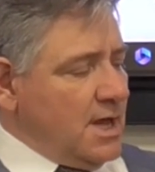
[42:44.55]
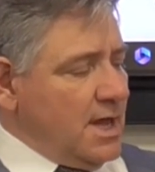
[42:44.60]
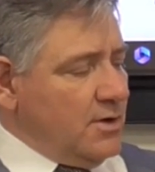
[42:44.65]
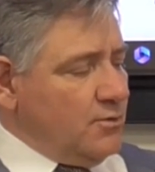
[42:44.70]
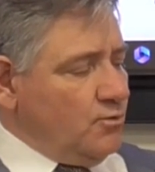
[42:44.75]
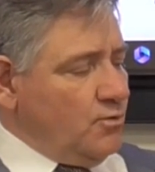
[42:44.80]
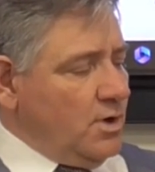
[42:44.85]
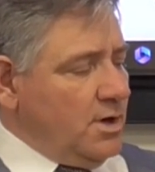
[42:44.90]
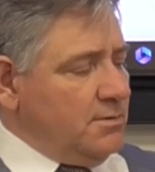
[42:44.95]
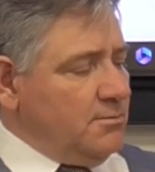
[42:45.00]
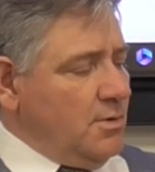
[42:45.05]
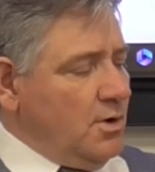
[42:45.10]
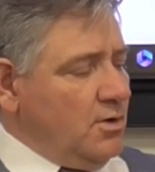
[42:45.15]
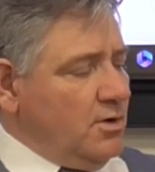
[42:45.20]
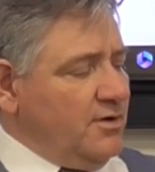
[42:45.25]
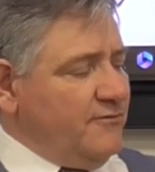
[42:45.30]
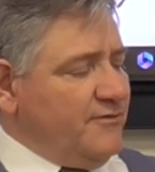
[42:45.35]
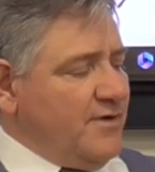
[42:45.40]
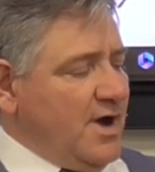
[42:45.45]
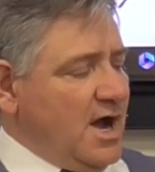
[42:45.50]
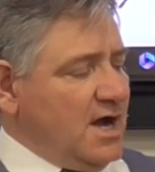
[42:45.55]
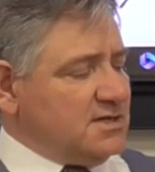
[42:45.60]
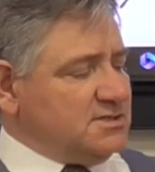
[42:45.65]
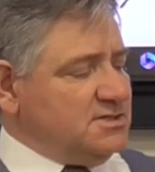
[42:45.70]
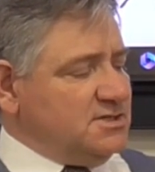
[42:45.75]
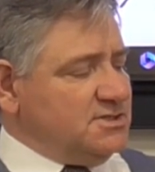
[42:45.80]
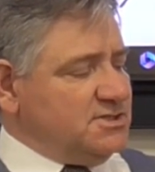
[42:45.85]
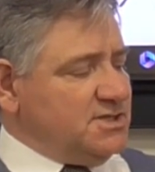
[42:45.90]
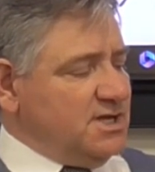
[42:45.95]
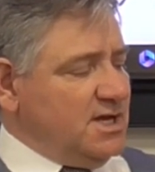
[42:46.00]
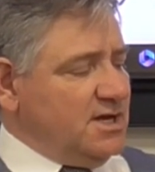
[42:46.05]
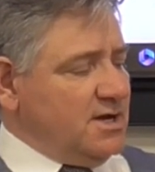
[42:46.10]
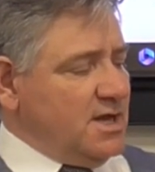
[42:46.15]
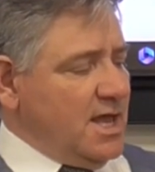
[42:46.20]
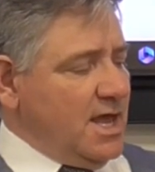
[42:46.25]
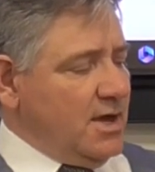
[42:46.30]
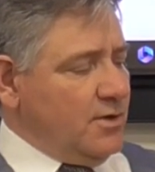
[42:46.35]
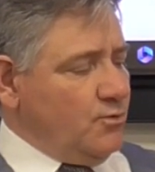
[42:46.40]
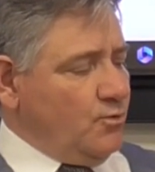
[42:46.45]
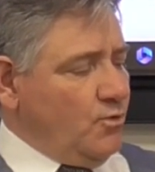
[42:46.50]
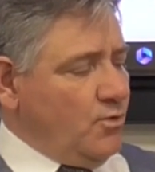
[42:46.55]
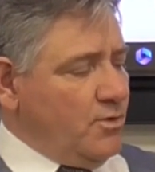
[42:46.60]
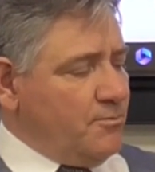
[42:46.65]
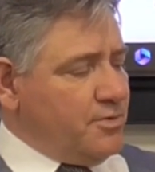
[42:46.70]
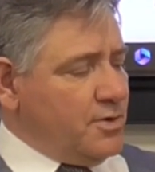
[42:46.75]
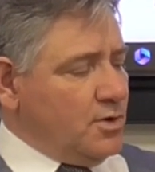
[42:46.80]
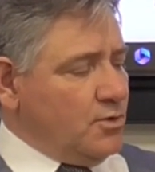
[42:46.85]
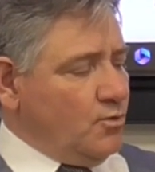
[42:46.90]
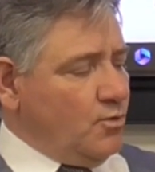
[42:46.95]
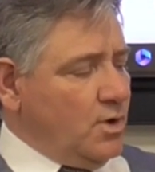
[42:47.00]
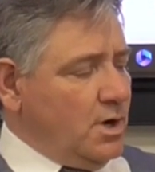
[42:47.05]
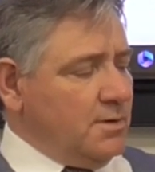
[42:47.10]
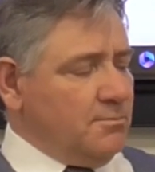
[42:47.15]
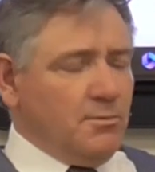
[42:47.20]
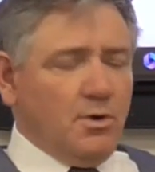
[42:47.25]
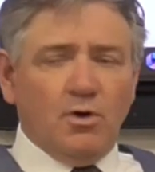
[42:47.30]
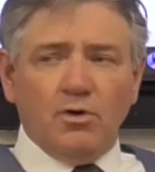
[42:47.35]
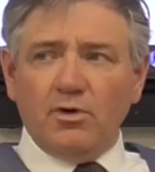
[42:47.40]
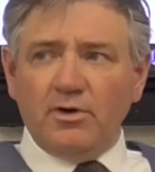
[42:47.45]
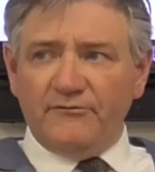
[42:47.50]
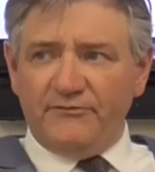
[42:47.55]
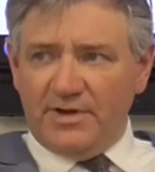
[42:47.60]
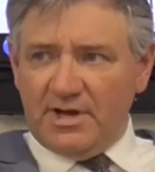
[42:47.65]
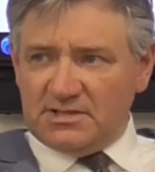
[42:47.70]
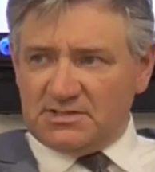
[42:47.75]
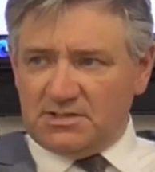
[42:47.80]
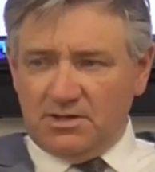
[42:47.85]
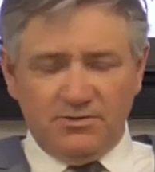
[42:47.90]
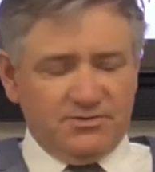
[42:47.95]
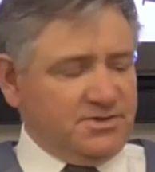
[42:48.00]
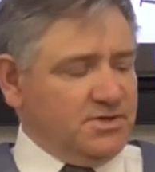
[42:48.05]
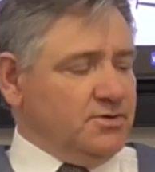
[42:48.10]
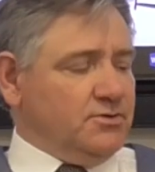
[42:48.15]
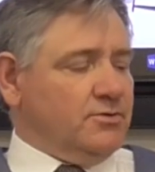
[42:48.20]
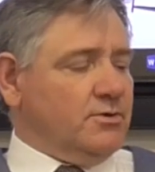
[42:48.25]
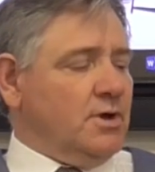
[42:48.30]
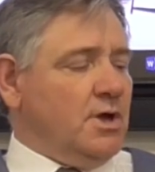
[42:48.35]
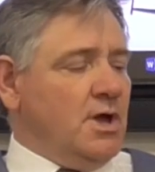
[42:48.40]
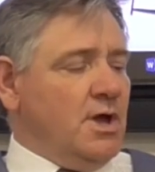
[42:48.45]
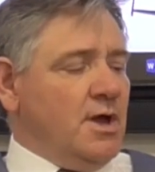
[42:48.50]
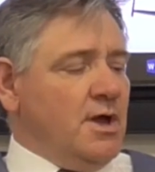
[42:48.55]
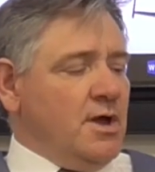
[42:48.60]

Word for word: and one mole of oxygen and per one mole of SO2.